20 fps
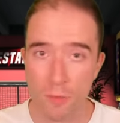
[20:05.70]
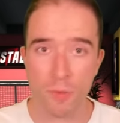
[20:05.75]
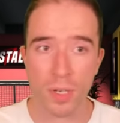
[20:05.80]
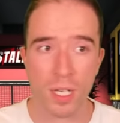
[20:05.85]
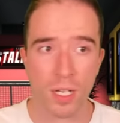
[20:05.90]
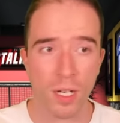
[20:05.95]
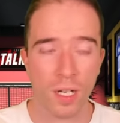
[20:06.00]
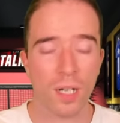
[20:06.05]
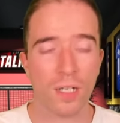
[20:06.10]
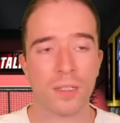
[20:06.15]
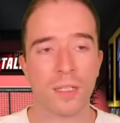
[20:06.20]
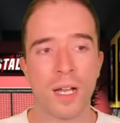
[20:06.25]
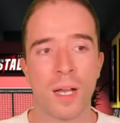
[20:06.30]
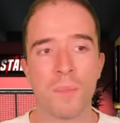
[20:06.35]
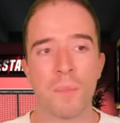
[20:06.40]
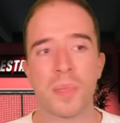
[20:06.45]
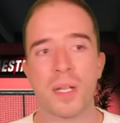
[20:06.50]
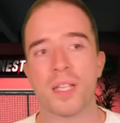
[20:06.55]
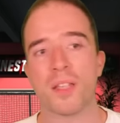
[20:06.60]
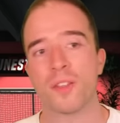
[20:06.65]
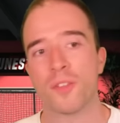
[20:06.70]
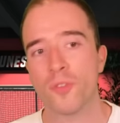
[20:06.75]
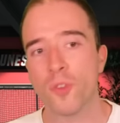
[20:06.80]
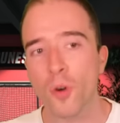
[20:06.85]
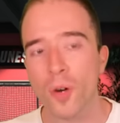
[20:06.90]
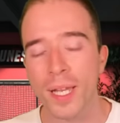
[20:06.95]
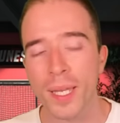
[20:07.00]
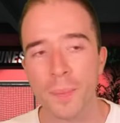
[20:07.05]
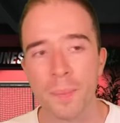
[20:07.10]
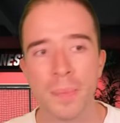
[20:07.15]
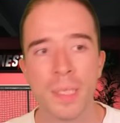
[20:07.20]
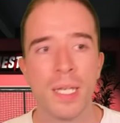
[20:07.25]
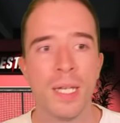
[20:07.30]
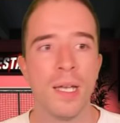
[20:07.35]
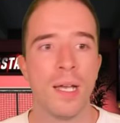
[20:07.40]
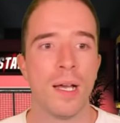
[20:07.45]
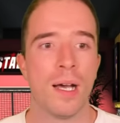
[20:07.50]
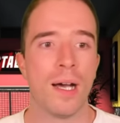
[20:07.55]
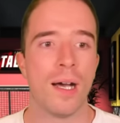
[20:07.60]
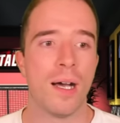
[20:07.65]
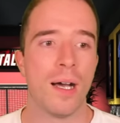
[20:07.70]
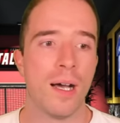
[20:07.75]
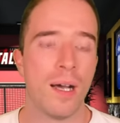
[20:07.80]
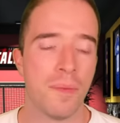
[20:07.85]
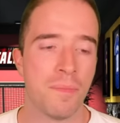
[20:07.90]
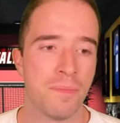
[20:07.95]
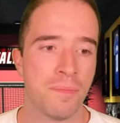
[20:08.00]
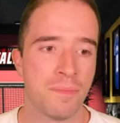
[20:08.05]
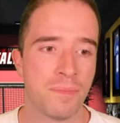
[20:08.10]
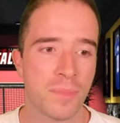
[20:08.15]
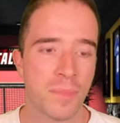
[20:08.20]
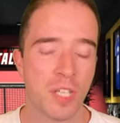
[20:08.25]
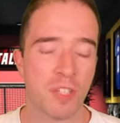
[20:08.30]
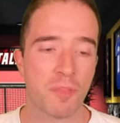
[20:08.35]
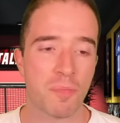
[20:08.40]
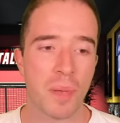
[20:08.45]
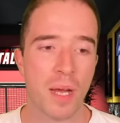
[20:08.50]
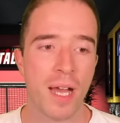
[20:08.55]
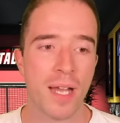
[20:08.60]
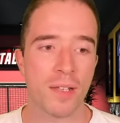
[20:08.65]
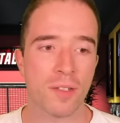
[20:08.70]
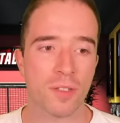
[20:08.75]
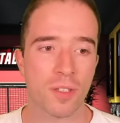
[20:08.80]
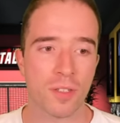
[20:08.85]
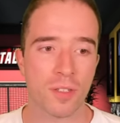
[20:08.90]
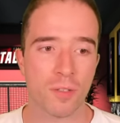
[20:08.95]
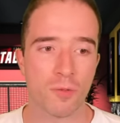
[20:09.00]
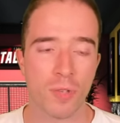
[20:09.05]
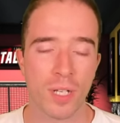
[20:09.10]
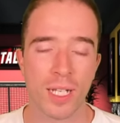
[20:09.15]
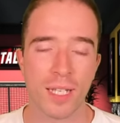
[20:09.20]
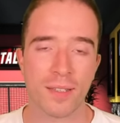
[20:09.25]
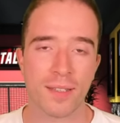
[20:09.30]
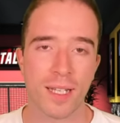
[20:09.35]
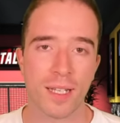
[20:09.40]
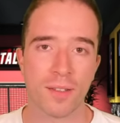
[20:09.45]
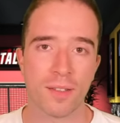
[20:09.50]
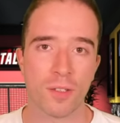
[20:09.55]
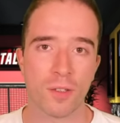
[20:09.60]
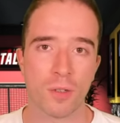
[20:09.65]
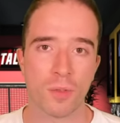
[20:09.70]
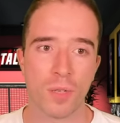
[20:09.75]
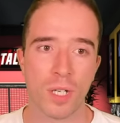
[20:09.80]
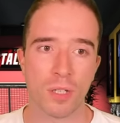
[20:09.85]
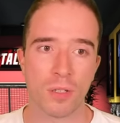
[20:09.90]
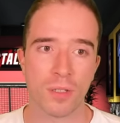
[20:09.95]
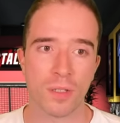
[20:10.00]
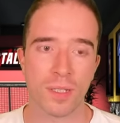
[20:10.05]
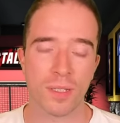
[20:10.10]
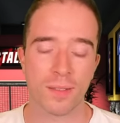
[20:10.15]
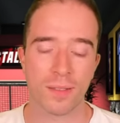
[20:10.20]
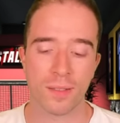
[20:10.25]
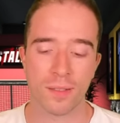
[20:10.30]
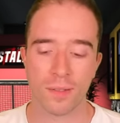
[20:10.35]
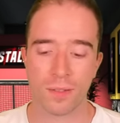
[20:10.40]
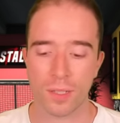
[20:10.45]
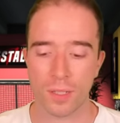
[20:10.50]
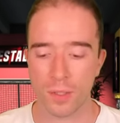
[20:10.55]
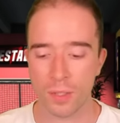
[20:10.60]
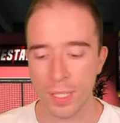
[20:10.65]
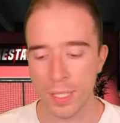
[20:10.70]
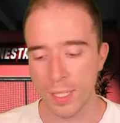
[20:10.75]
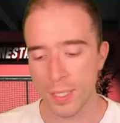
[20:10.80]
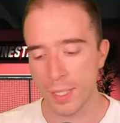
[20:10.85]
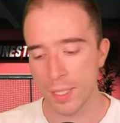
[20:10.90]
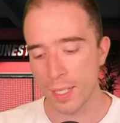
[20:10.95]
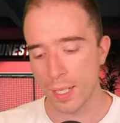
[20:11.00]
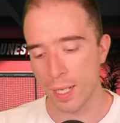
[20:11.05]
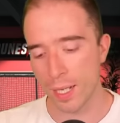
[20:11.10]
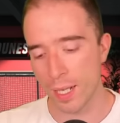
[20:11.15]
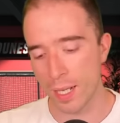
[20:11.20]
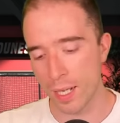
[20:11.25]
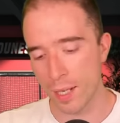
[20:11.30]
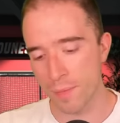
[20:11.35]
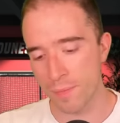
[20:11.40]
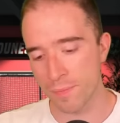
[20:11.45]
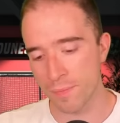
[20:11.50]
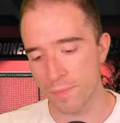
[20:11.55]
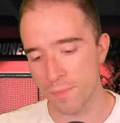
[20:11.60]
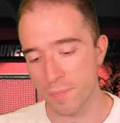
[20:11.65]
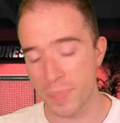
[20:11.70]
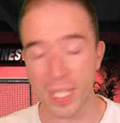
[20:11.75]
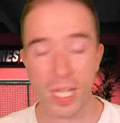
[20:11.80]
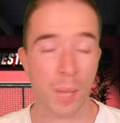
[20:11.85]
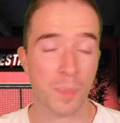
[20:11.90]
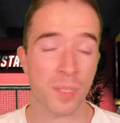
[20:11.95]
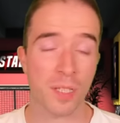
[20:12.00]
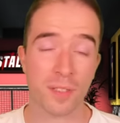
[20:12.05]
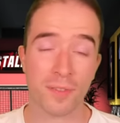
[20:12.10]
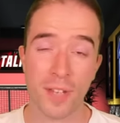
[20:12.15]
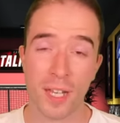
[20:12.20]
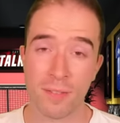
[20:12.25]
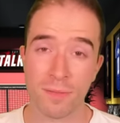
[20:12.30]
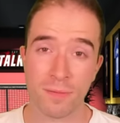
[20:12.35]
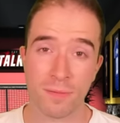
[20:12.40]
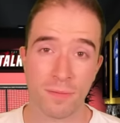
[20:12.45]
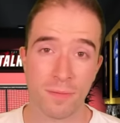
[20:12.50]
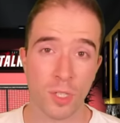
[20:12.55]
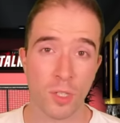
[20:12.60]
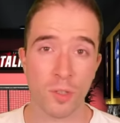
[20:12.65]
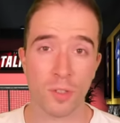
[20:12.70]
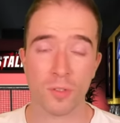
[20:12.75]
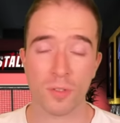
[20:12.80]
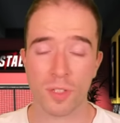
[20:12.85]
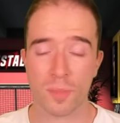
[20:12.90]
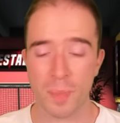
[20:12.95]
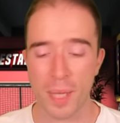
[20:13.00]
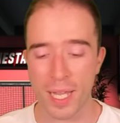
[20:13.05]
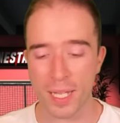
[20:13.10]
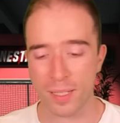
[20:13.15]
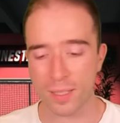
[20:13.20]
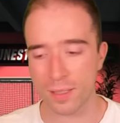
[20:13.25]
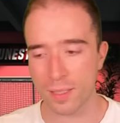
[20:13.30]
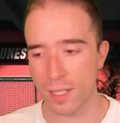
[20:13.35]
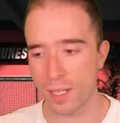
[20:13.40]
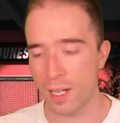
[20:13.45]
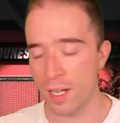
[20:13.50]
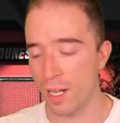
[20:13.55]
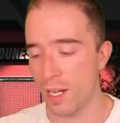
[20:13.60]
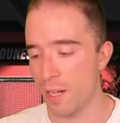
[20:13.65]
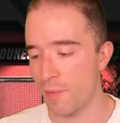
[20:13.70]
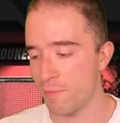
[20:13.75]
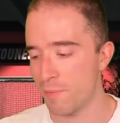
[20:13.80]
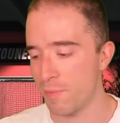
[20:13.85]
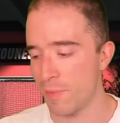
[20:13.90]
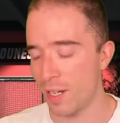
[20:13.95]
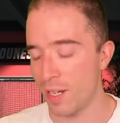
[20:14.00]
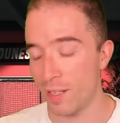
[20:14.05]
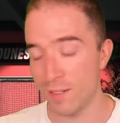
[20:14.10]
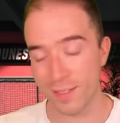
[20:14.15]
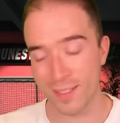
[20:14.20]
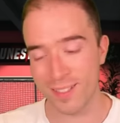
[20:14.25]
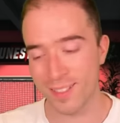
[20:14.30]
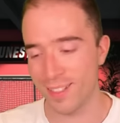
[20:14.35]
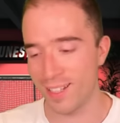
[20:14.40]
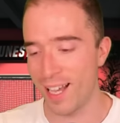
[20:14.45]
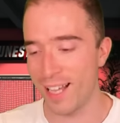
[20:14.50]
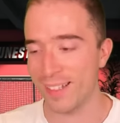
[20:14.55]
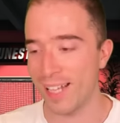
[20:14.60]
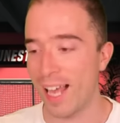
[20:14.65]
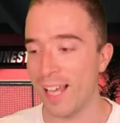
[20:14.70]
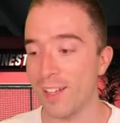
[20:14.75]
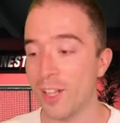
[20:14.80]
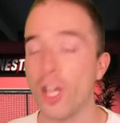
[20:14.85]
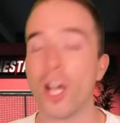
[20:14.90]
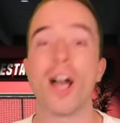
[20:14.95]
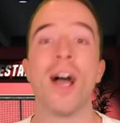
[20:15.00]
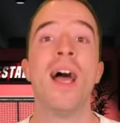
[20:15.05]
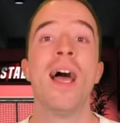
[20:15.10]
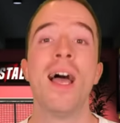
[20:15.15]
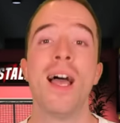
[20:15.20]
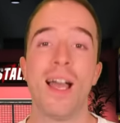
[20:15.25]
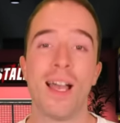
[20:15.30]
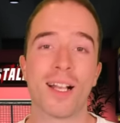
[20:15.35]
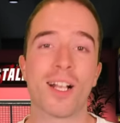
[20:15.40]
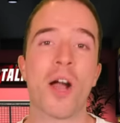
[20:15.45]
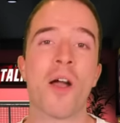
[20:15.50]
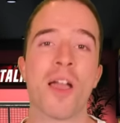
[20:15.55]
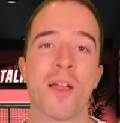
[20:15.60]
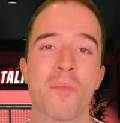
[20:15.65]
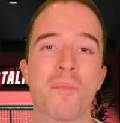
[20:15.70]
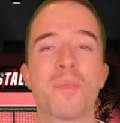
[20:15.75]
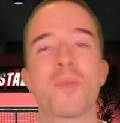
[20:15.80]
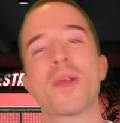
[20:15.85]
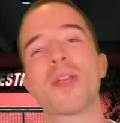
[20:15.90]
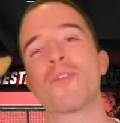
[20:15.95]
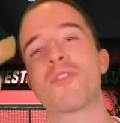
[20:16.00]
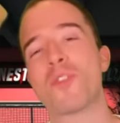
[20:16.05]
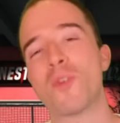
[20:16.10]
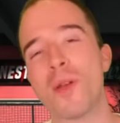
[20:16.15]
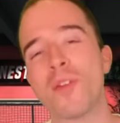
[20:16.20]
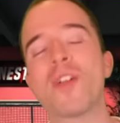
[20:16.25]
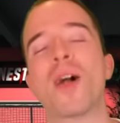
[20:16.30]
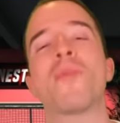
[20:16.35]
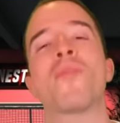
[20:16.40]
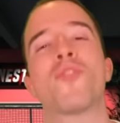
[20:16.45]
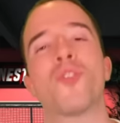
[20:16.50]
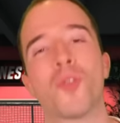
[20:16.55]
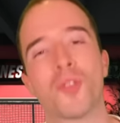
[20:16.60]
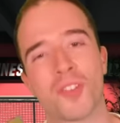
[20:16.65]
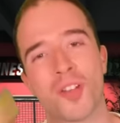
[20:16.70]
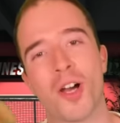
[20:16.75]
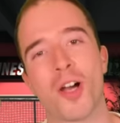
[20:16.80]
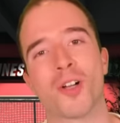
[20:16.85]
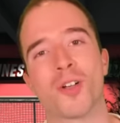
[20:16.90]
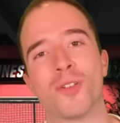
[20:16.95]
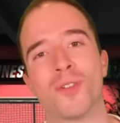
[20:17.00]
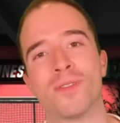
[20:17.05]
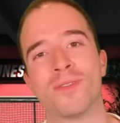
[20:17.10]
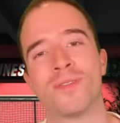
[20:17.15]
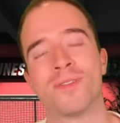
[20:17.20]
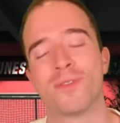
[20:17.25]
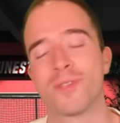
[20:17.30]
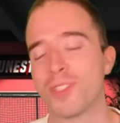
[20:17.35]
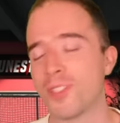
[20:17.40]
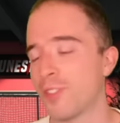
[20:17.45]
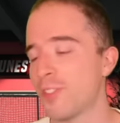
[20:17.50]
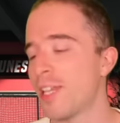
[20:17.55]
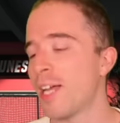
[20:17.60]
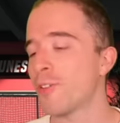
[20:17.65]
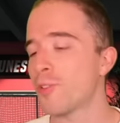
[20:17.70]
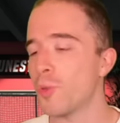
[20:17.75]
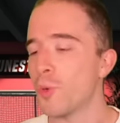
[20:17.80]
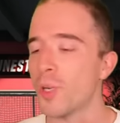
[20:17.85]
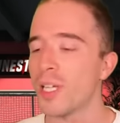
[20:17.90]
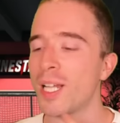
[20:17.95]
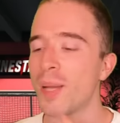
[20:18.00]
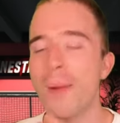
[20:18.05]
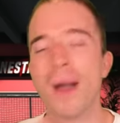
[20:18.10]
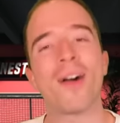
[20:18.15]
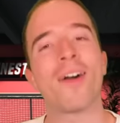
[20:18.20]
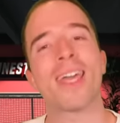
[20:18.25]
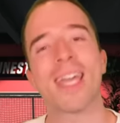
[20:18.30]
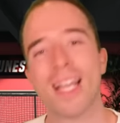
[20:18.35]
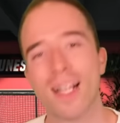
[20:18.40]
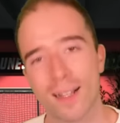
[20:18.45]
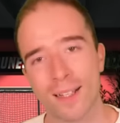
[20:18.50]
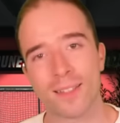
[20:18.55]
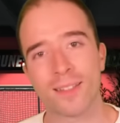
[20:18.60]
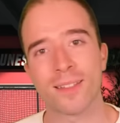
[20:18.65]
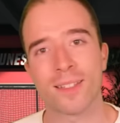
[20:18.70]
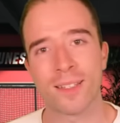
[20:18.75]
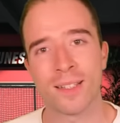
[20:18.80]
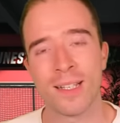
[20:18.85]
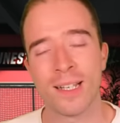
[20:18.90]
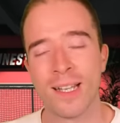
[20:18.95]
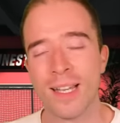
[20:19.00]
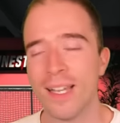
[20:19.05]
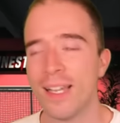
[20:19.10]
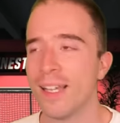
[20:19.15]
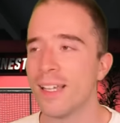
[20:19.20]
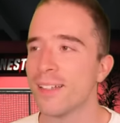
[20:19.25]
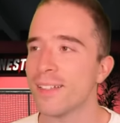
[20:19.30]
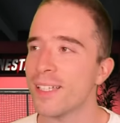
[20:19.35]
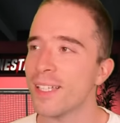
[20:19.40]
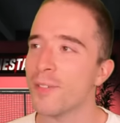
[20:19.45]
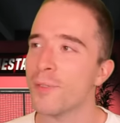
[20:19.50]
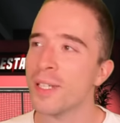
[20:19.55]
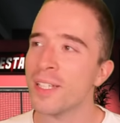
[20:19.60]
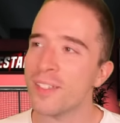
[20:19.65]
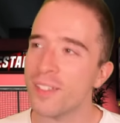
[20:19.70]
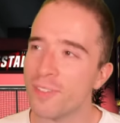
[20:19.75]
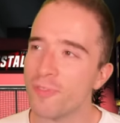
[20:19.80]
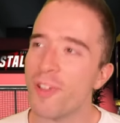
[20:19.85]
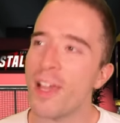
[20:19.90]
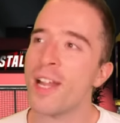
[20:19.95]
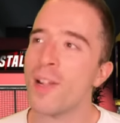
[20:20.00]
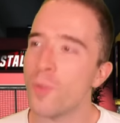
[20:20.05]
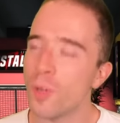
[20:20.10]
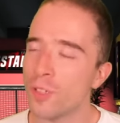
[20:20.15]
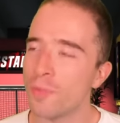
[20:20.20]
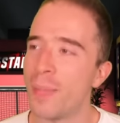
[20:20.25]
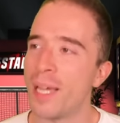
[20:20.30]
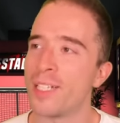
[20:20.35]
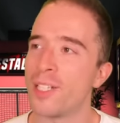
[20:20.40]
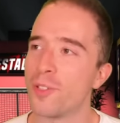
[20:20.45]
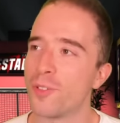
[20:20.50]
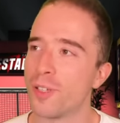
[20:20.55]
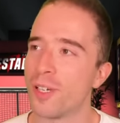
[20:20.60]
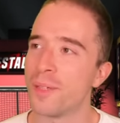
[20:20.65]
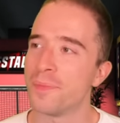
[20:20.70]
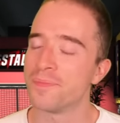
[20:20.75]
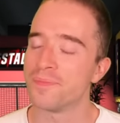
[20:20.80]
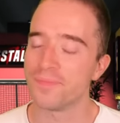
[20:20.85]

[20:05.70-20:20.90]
regard, I'm pleased for him, despite just the really sad situation he's in. So big up to Sven. Huge respect. look, going, we've come full circle. Because now talking about England. See, when Sven was manager,